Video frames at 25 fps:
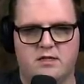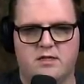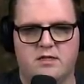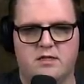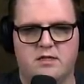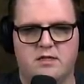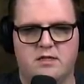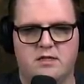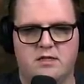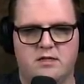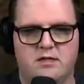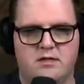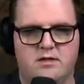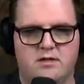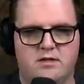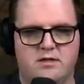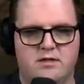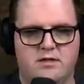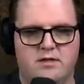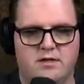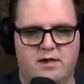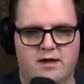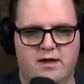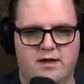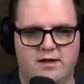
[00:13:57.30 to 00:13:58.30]
All
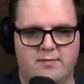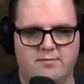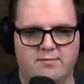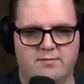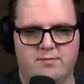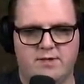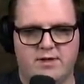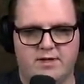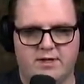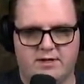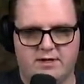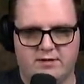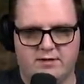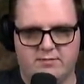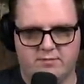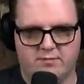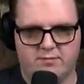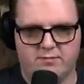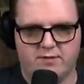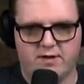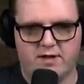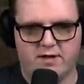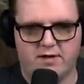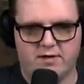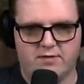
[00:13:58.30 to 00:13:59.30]
right, I'm gonna make a couple
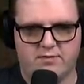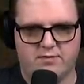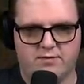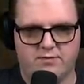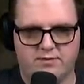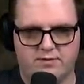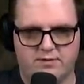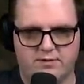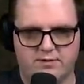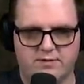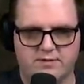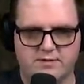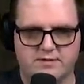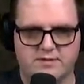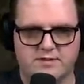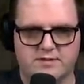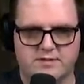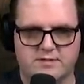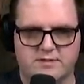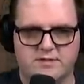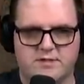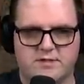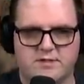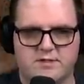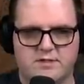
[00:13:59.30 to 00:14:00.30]
rock holders.
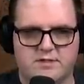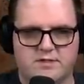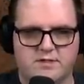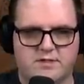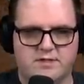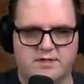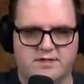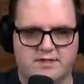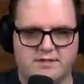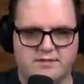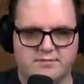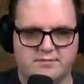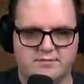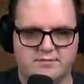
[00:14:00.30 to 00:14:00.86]
Need some